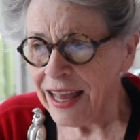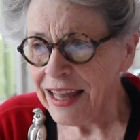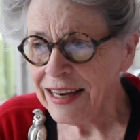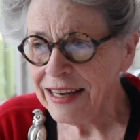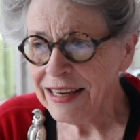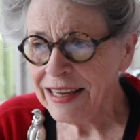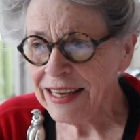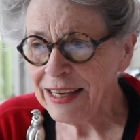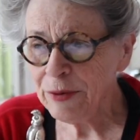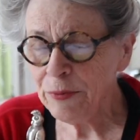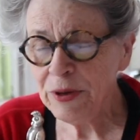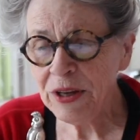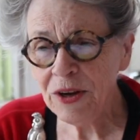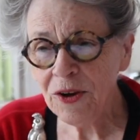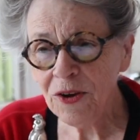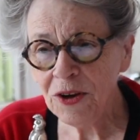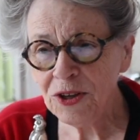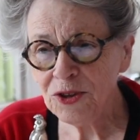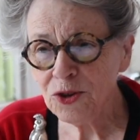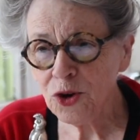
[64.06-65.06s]
And he went
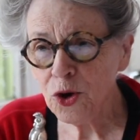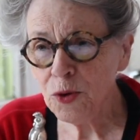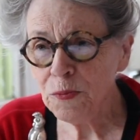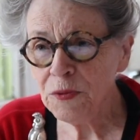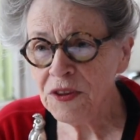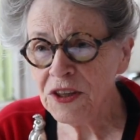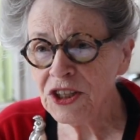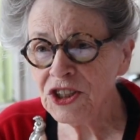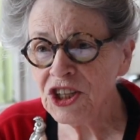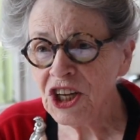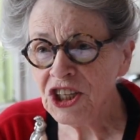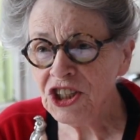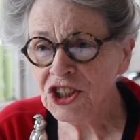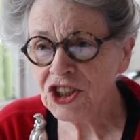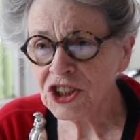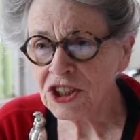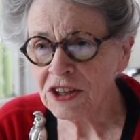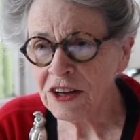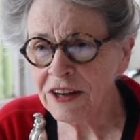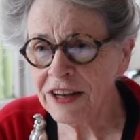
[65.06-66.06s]
on to open the
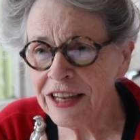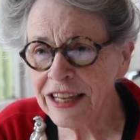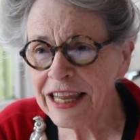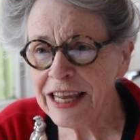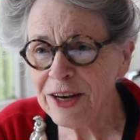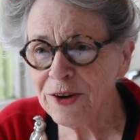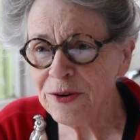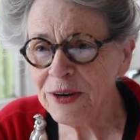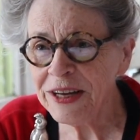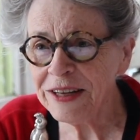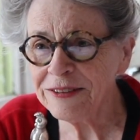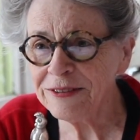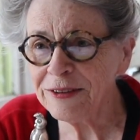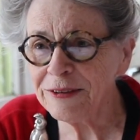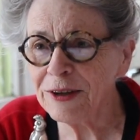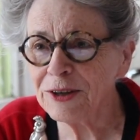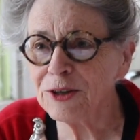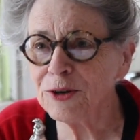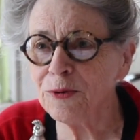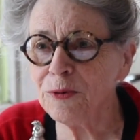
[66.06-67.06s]
dungeon later in
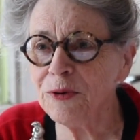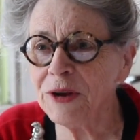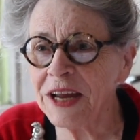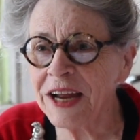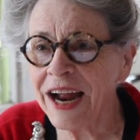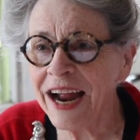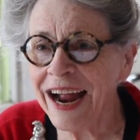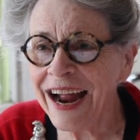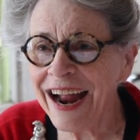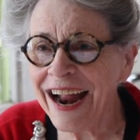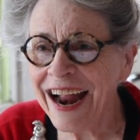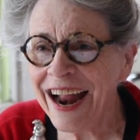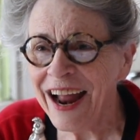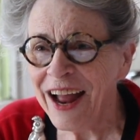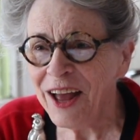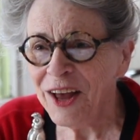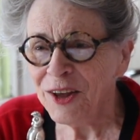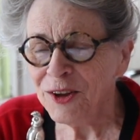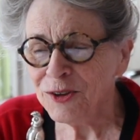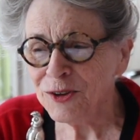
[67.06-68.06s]
his career.
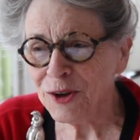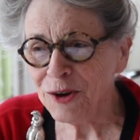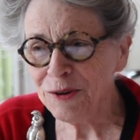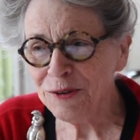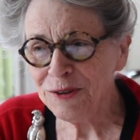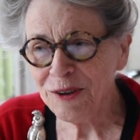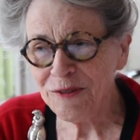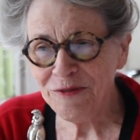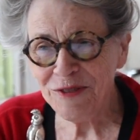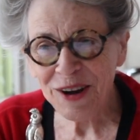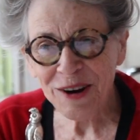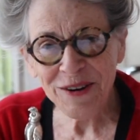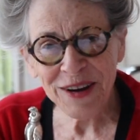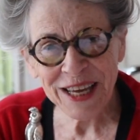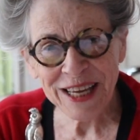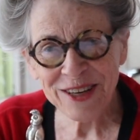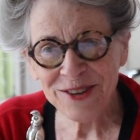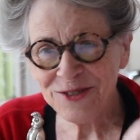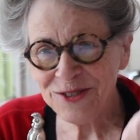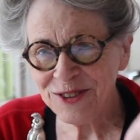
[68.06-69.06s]
so it was a very
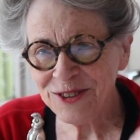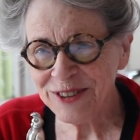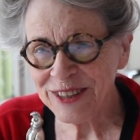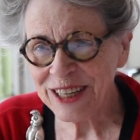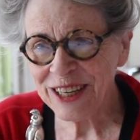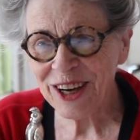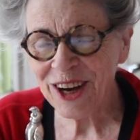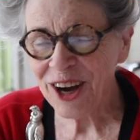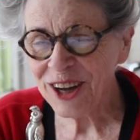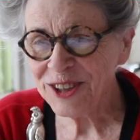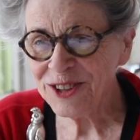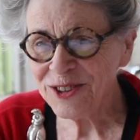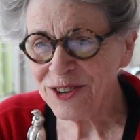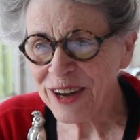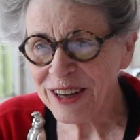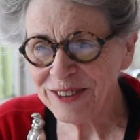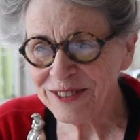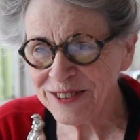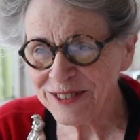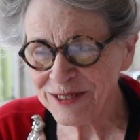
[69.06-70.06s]
interesting
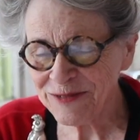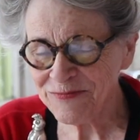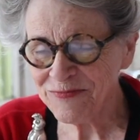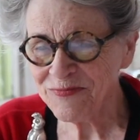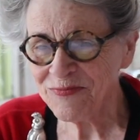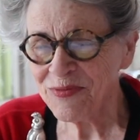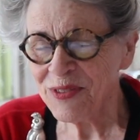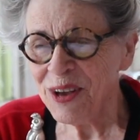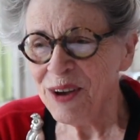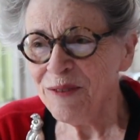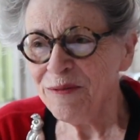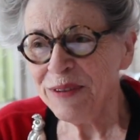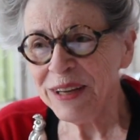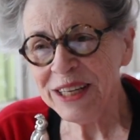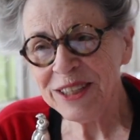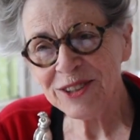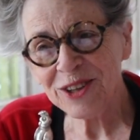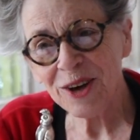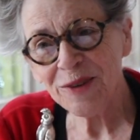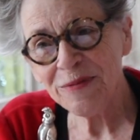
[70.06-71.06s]
contrast. But
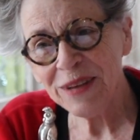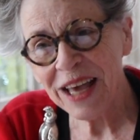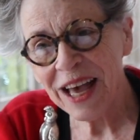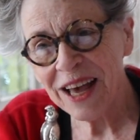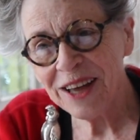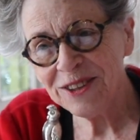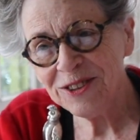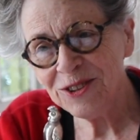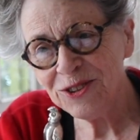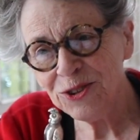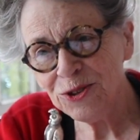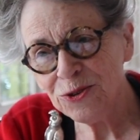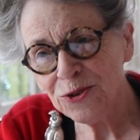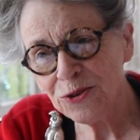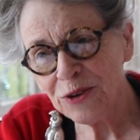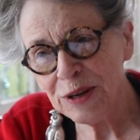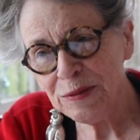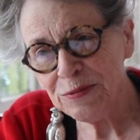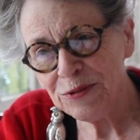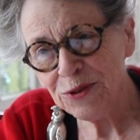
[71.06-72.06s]
he taught me how to do
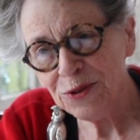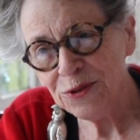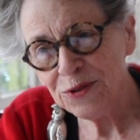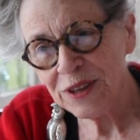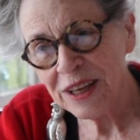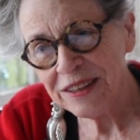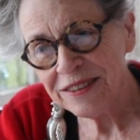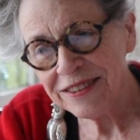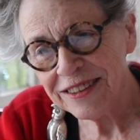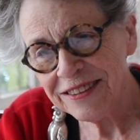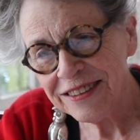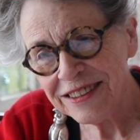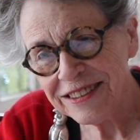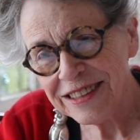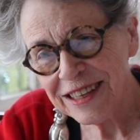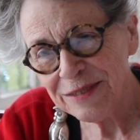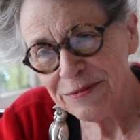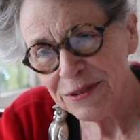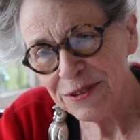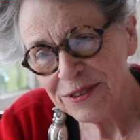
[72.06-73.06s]
crepe Suzettes at the
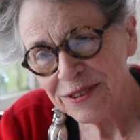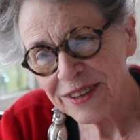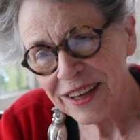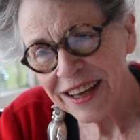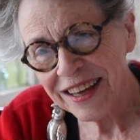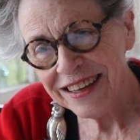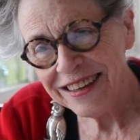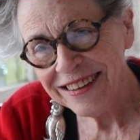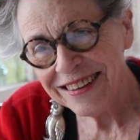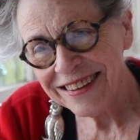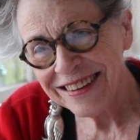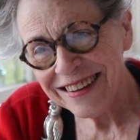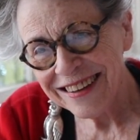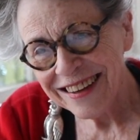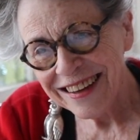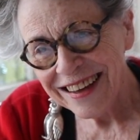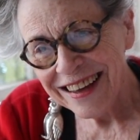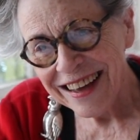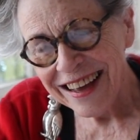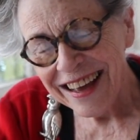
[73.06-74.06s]
table side
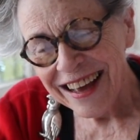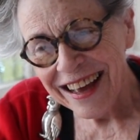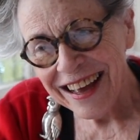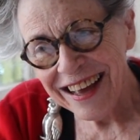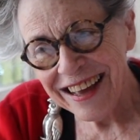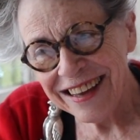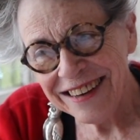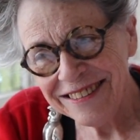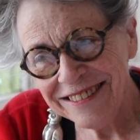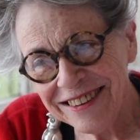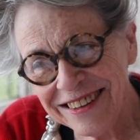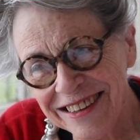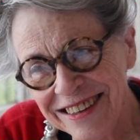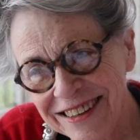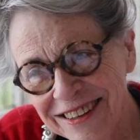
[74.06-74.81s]
and